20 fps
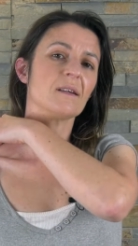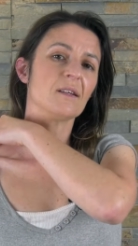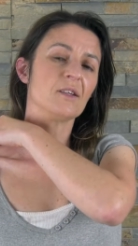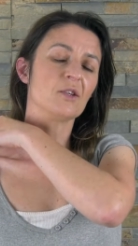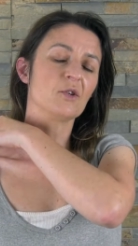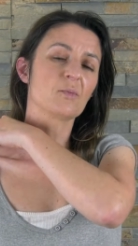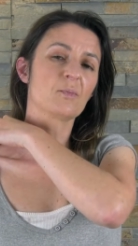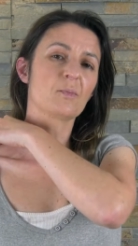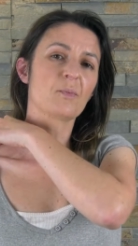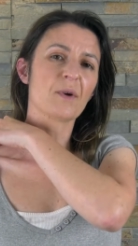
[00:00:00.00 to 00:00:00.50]

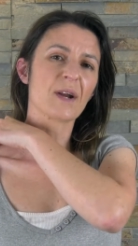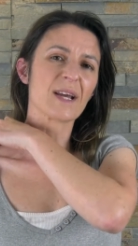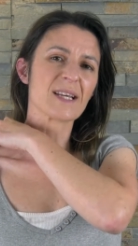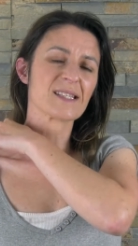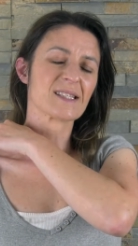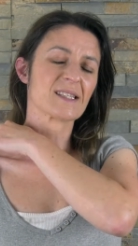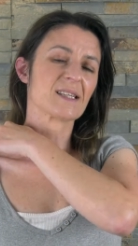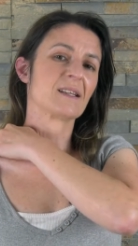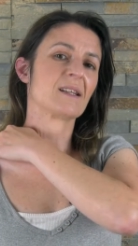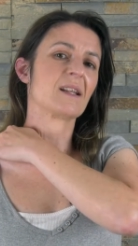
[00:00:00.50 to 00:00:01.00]
you
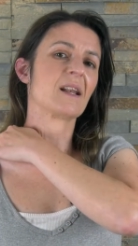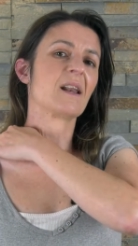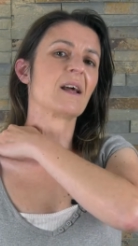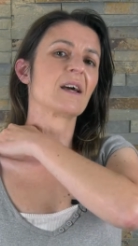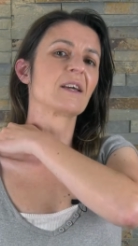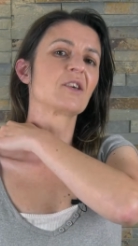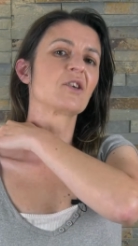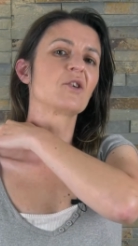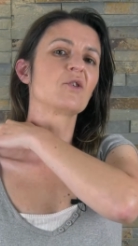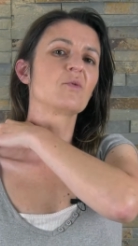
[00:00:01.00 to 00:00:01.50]
press it
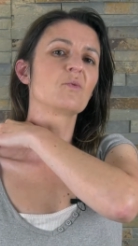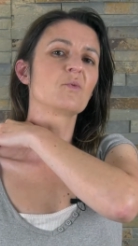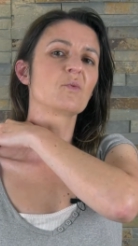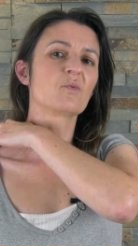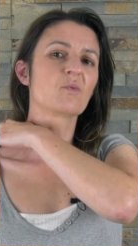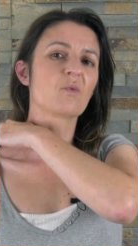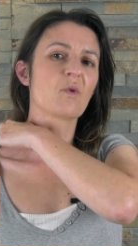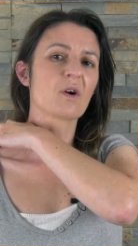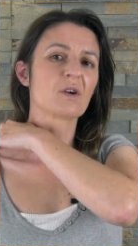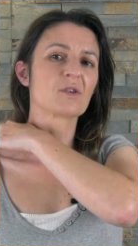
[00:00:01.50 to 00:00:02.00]
like you would
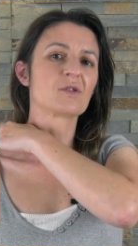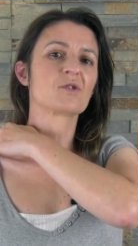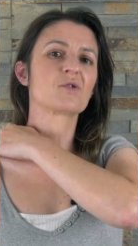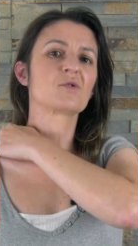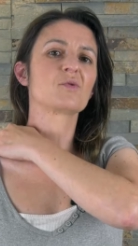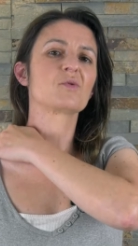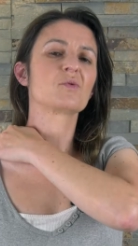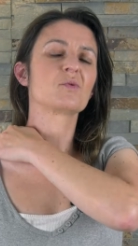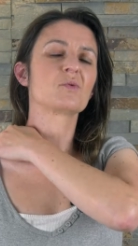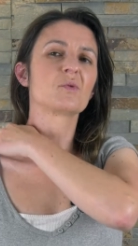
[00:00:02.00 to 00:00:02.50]
want
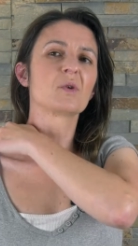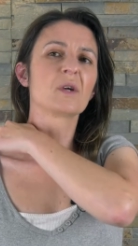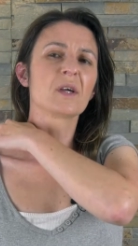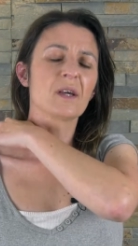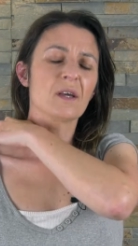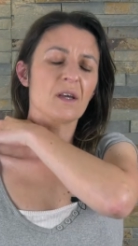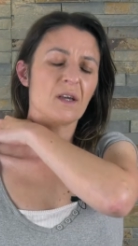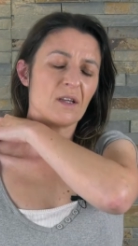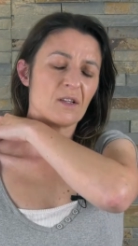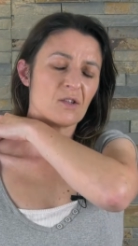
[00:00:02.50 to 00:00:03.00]
to
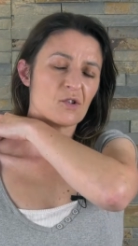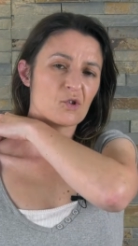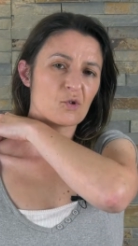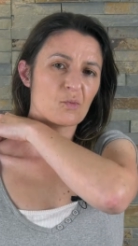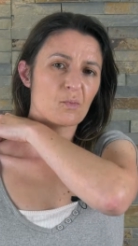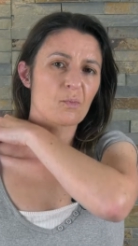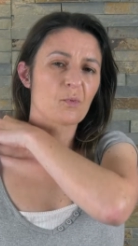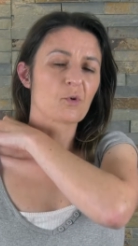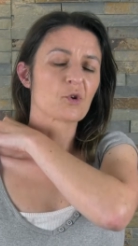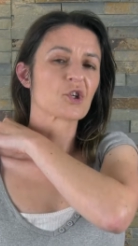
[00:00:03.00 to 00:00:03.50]

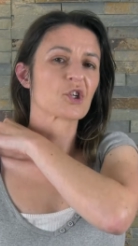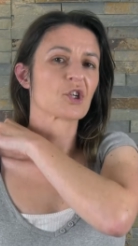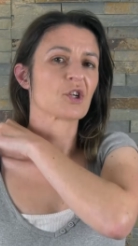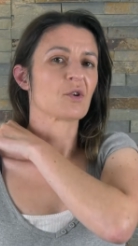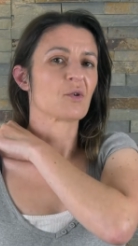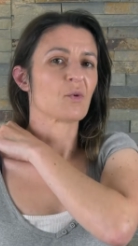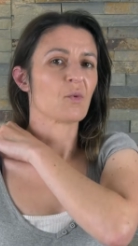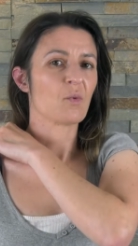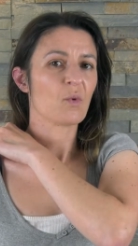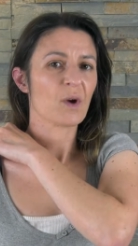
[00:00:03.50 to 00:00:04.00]
push
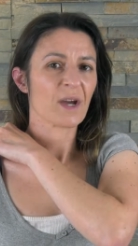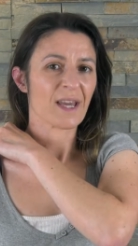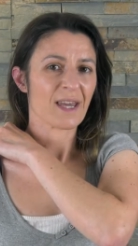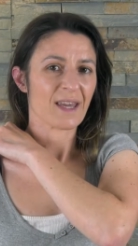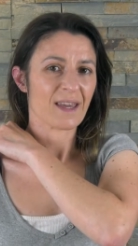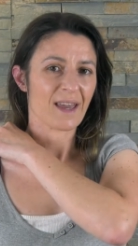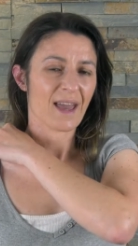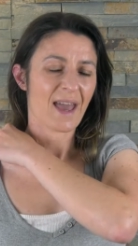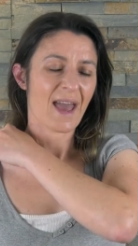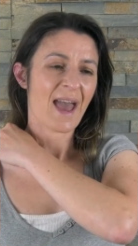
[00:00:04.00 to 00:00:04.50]
it
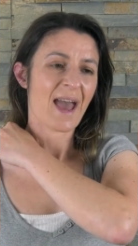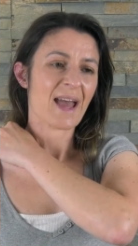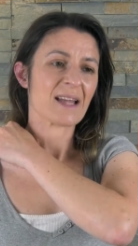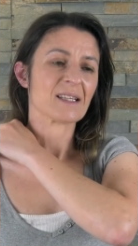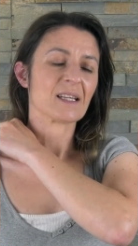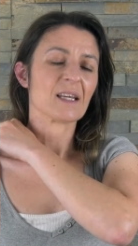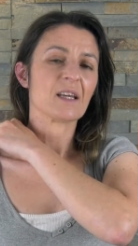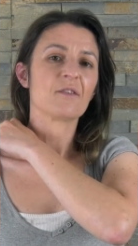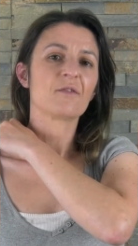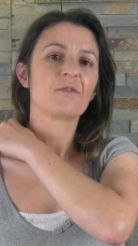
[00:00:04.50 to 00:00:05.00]
away,
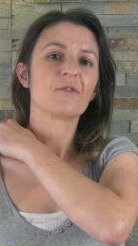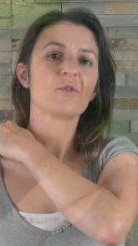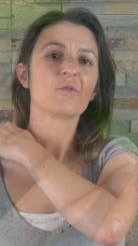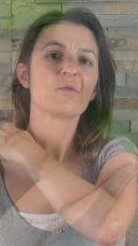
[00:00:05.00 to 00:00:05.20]
and if you